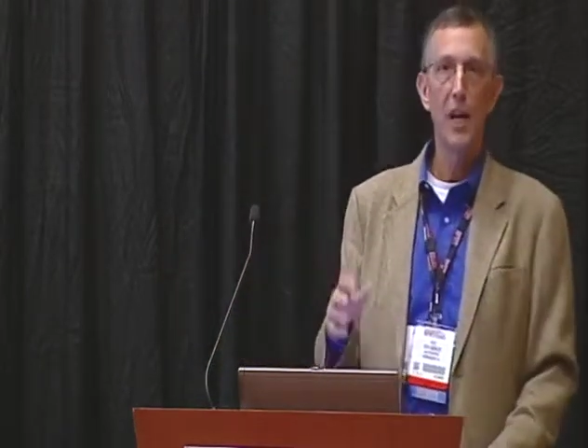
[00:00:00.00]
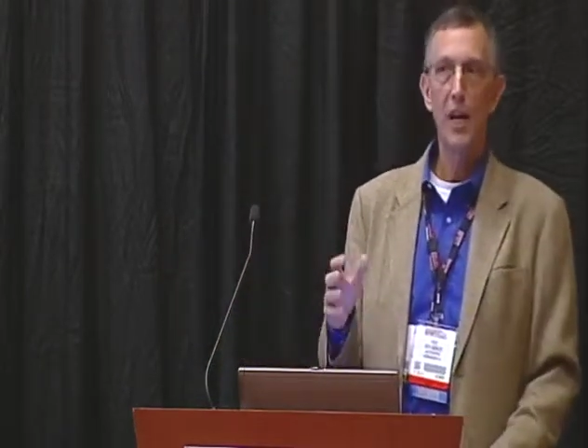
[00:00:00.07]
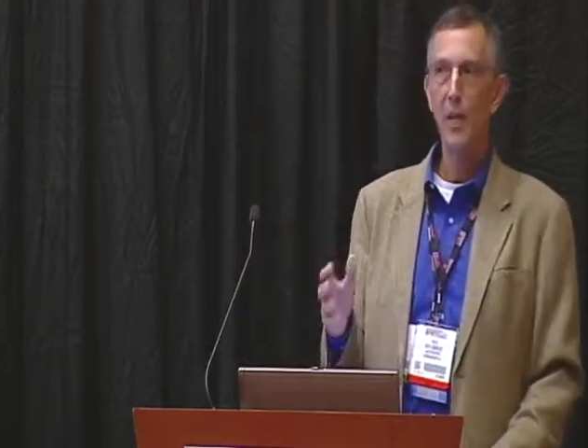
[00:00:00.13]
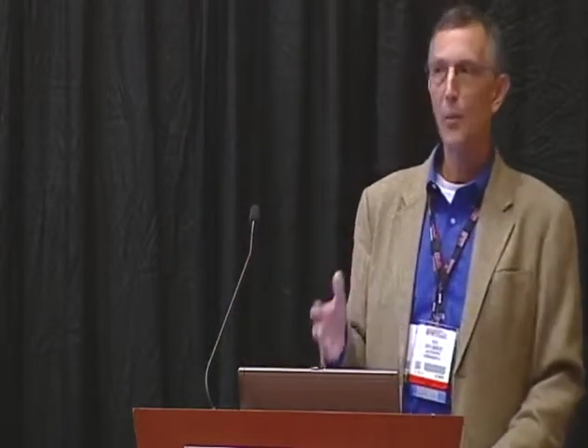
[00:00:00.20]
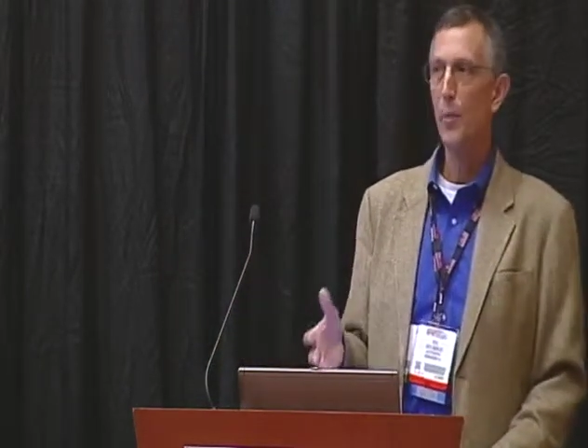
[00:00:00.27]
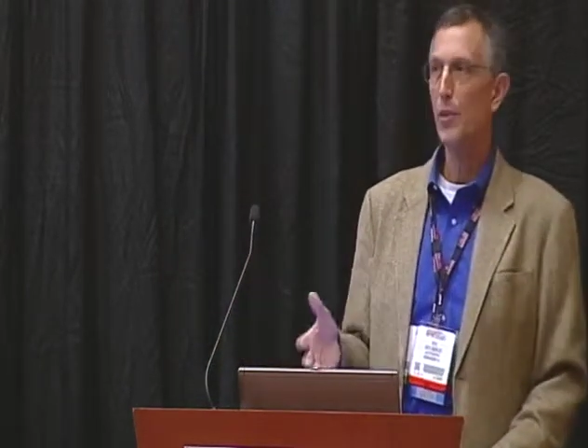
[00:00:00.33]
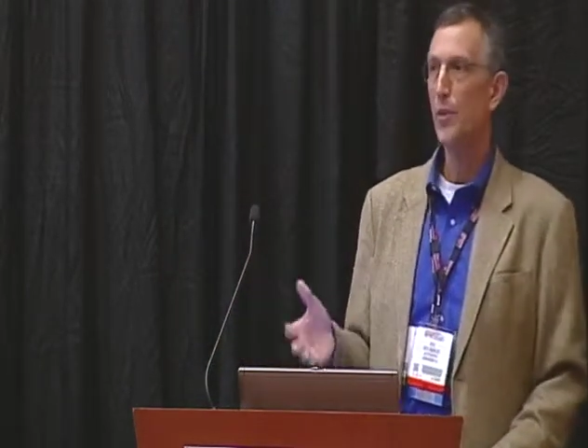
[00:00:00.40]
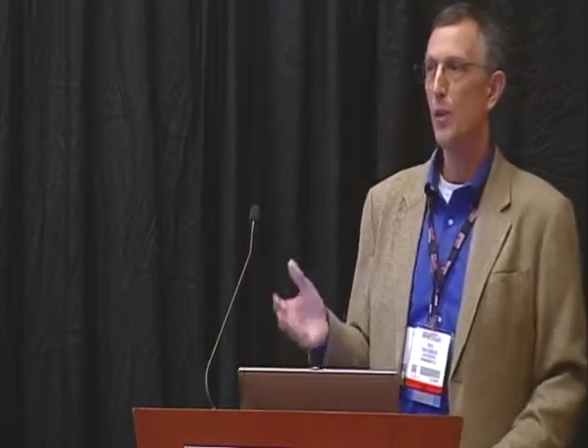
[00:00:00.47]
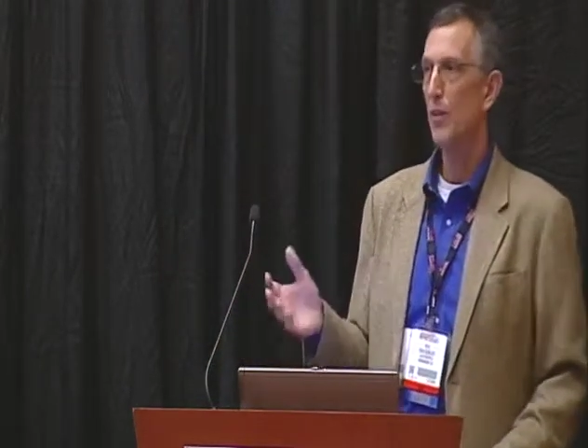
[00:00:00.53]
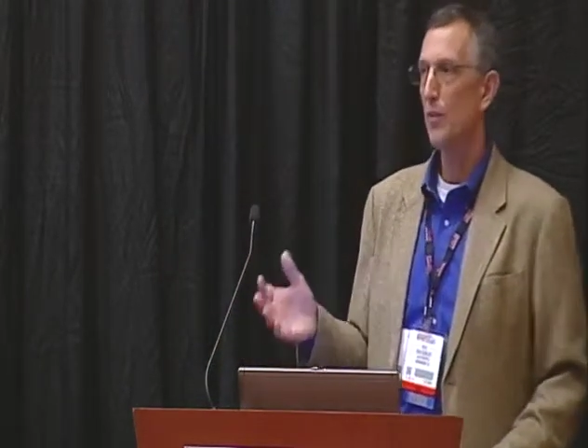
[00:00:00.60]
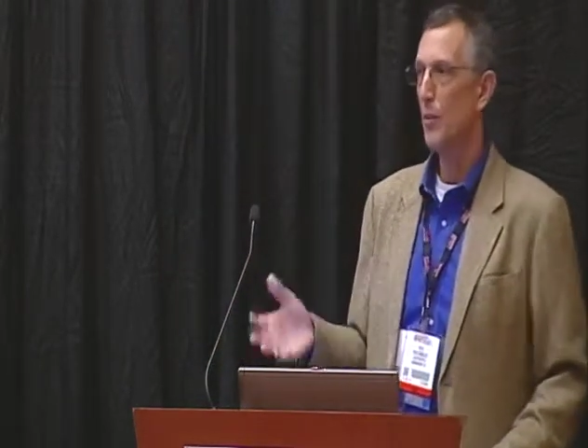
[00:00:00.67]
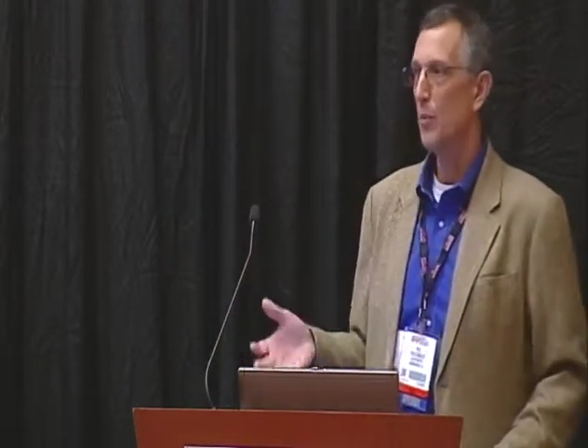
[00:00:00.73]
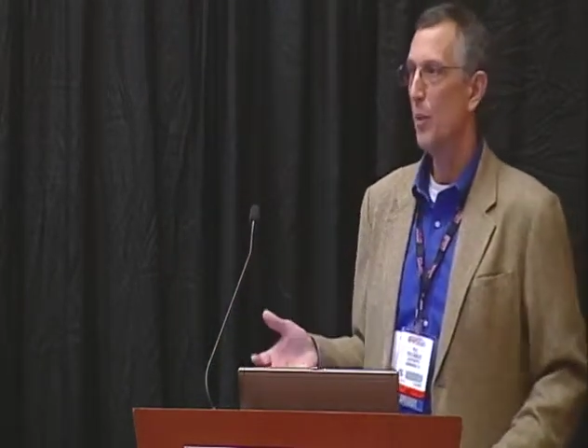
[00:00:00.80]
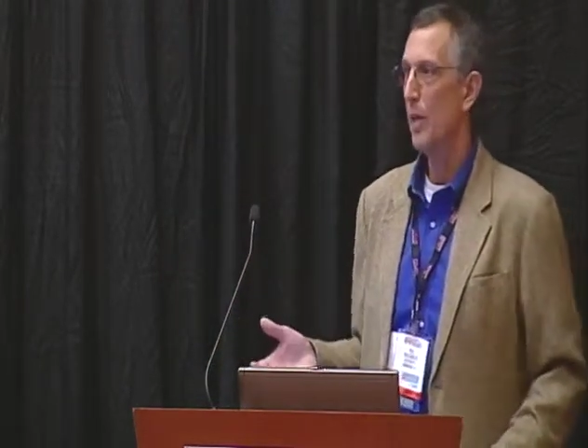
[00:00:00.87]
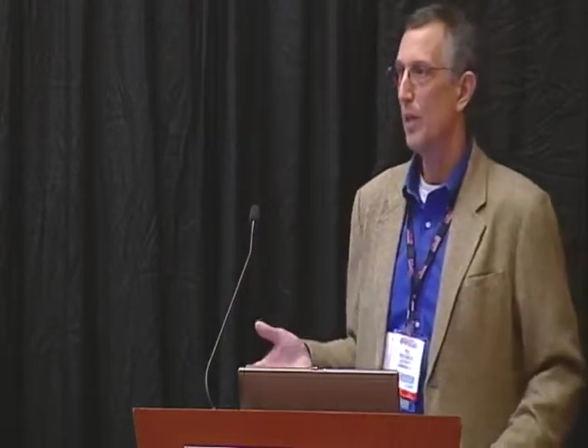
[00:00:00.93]
occupancy of
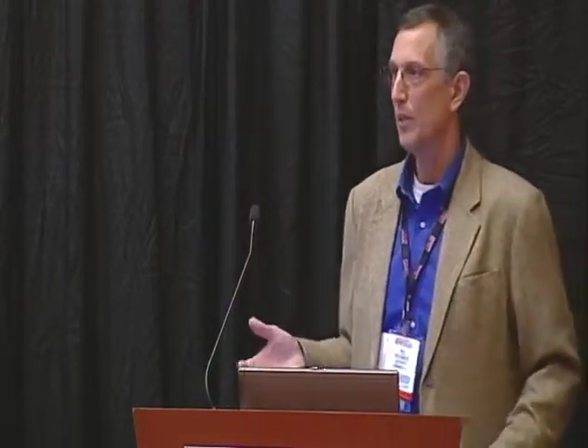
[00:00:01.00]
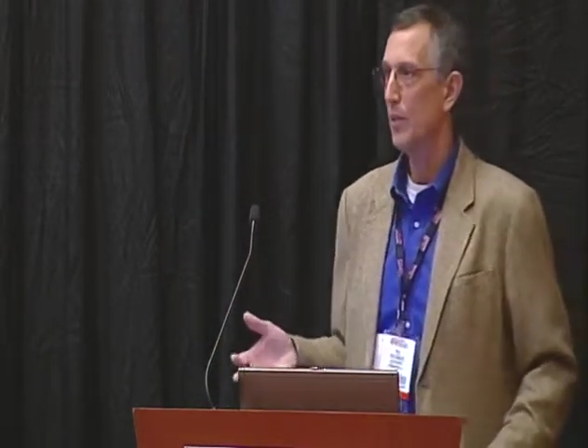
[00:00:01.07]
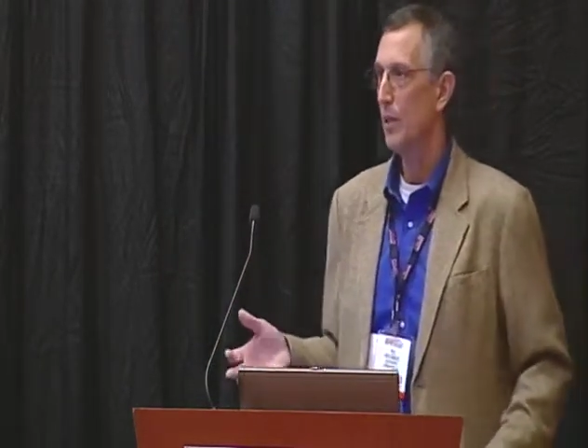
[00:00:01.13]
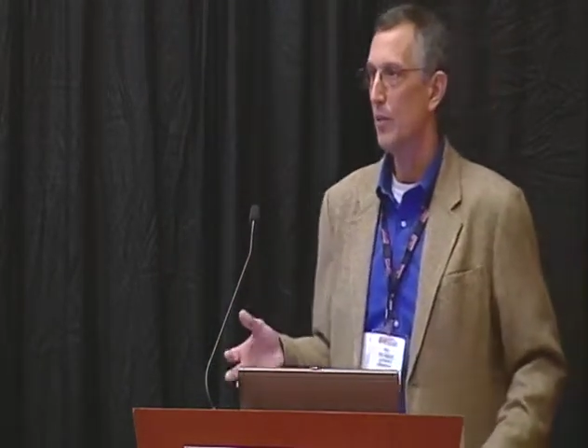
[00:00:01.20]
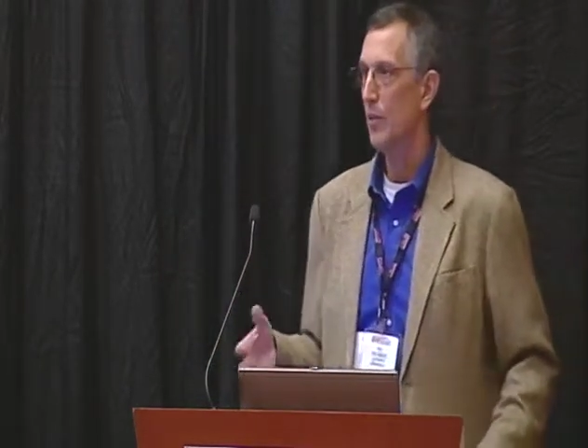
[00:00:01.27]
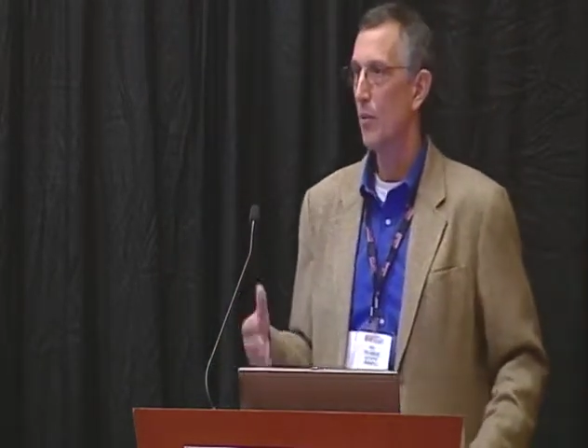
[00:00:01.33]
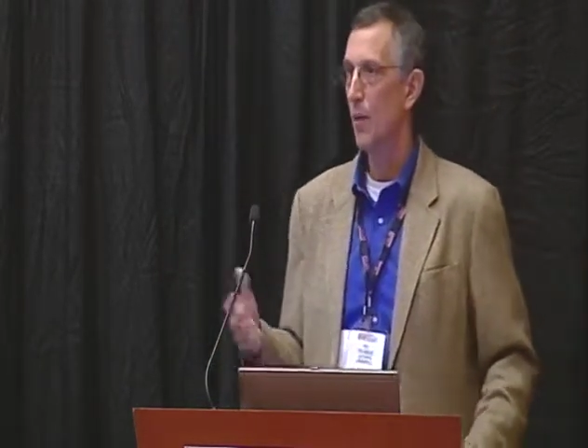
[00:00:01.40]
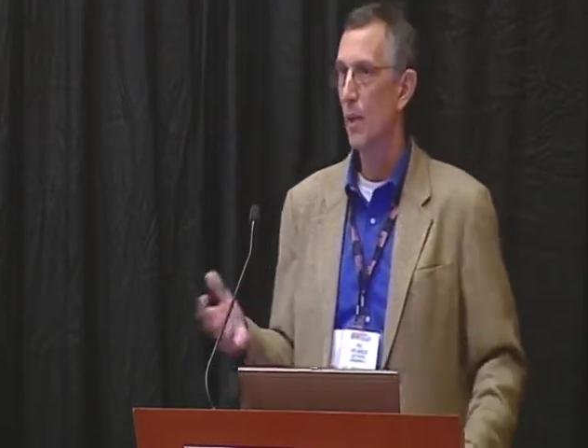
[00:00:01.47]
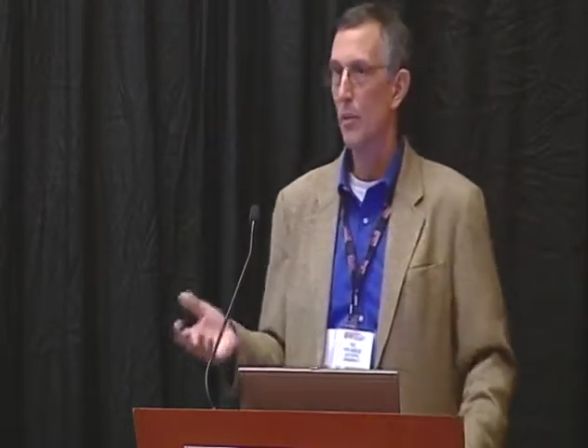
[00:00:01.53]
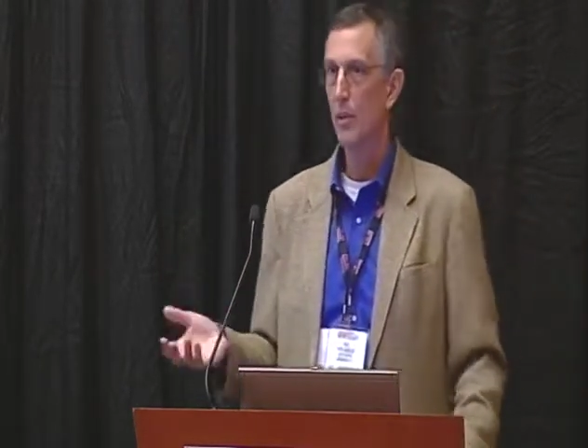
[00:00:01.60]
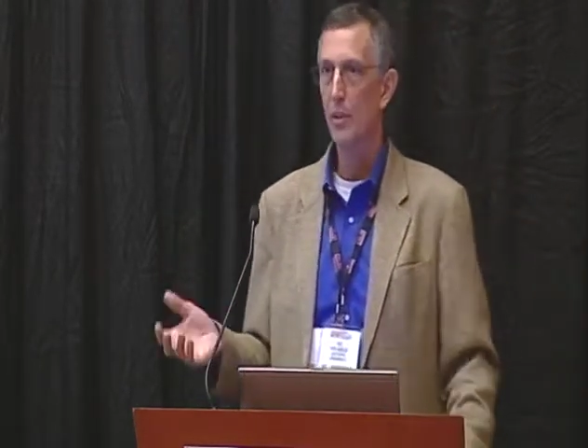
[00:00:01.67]
a space as to whether